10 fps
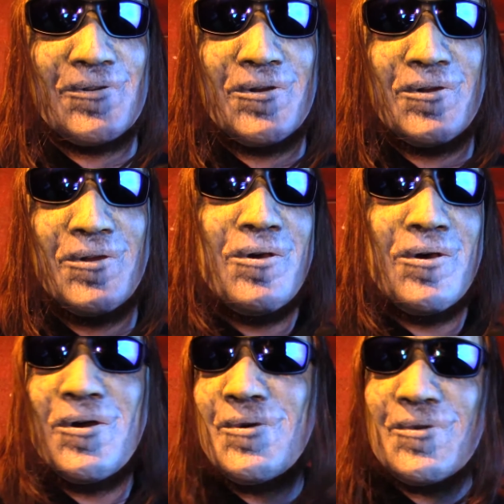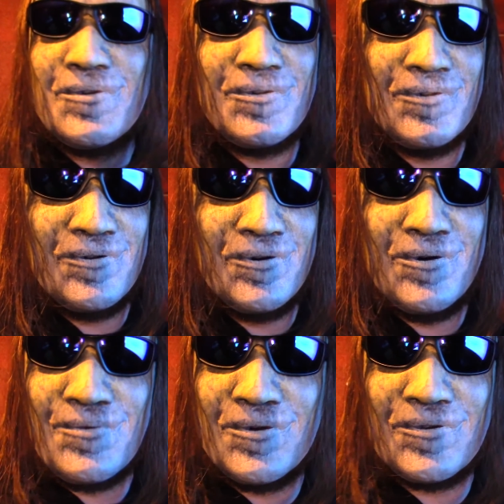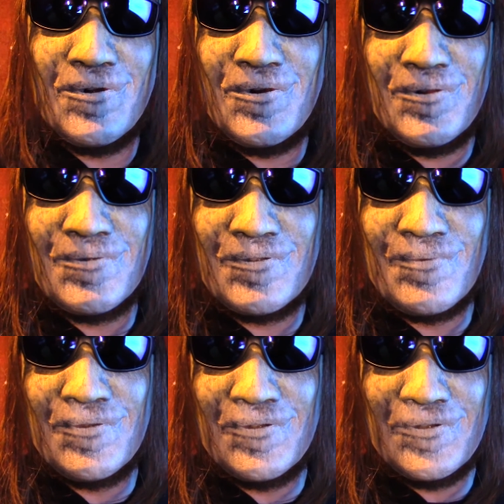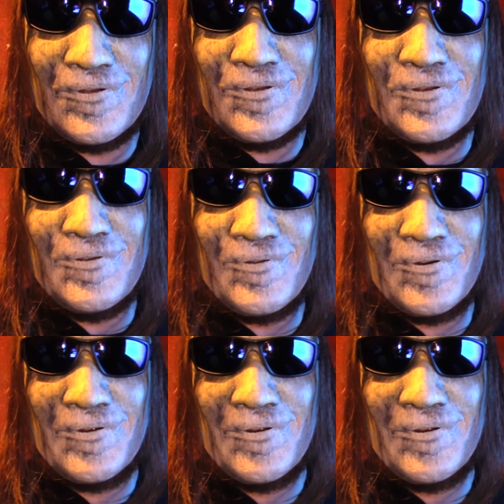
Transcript: that I was almost unable to believe